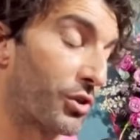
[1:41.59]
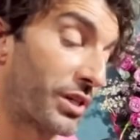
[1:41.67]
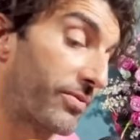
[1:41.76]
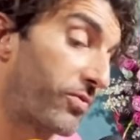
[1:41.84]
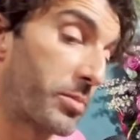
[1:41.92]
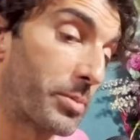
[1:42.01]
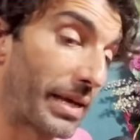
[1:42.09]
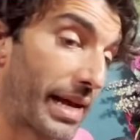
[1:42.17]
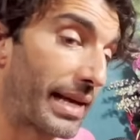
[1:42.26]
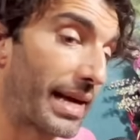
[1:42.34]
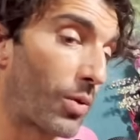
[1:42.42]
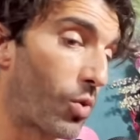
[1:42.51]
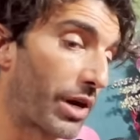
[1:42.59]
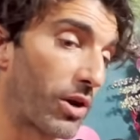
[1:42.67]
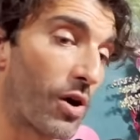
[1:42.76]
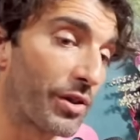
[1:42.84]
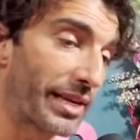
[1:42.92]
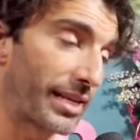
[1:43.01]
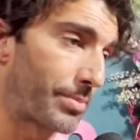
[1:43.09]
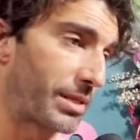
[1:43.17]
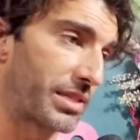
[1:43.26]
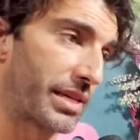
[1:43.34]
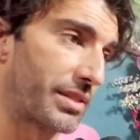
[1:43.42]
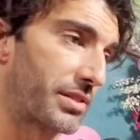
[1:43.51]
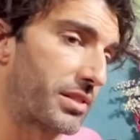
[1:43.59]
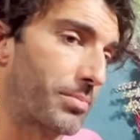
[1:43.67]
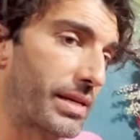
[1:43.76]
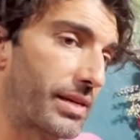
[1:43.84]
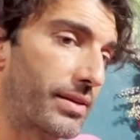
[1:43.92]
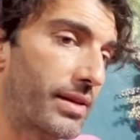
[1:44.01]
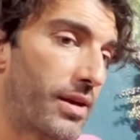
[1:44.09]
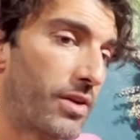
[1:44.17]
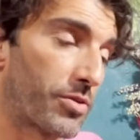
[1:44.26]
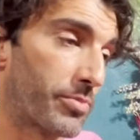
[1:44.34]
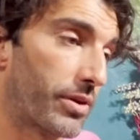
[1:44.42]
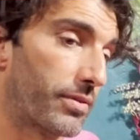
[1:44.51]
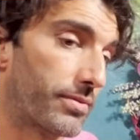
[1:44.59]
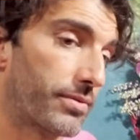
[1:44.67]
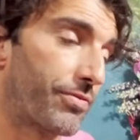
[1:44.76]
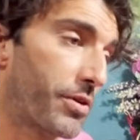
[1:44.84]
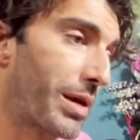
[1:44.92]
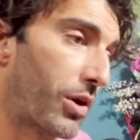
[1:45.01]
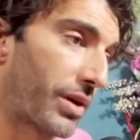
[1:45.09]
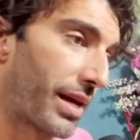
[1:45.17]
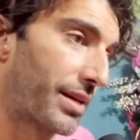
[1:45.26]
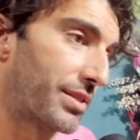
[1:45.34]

And from the beginning, I wanted all the intimate scenes to be from a female gaze,